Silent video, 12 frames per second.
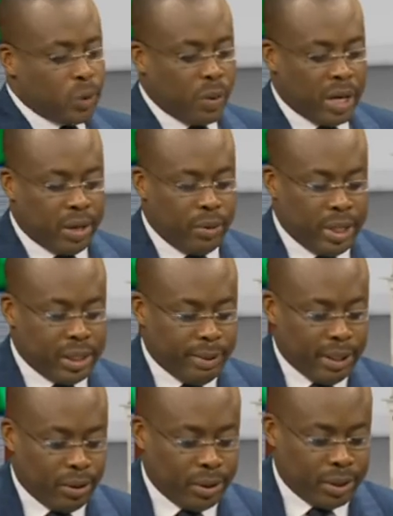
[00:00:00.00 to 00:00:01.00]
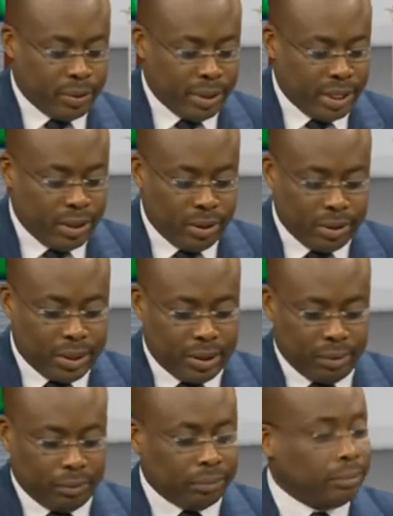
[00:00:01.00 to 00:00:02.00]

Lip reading: when is it being launched? When are you launching it?